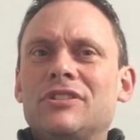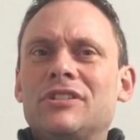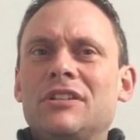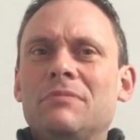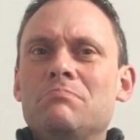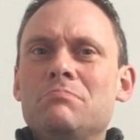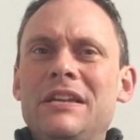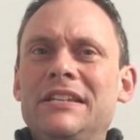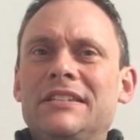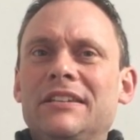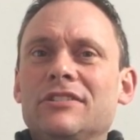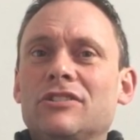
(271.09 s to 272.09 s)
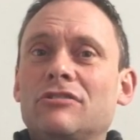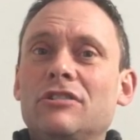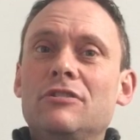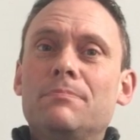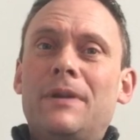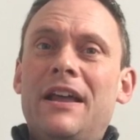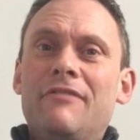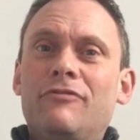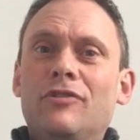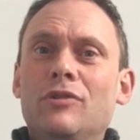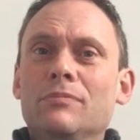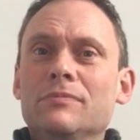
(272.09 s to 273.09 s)
some meetings through
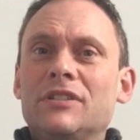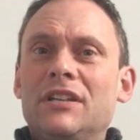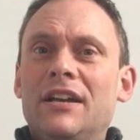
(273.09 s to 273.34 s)
platforms